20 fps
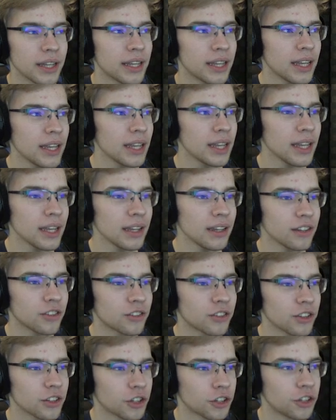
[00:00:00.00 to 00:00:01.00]
He
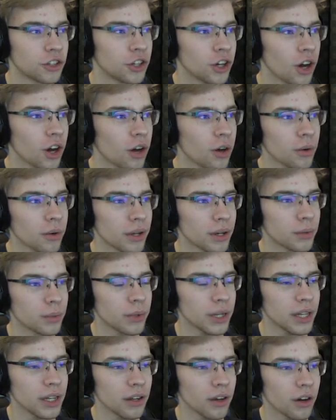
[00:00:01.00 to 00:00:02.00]
is going.
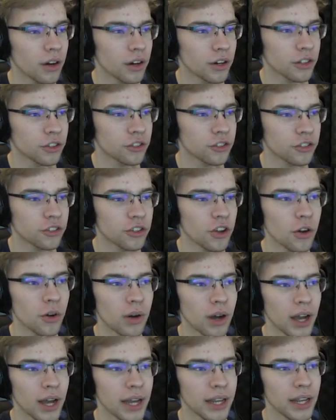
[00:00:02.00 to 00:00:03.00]
We are
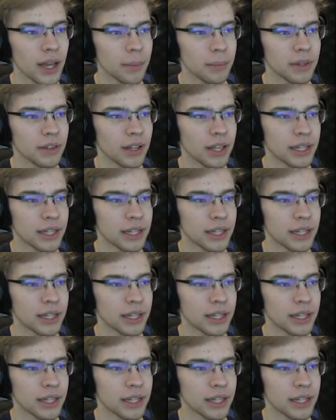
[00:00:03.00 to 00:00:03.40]
so high up.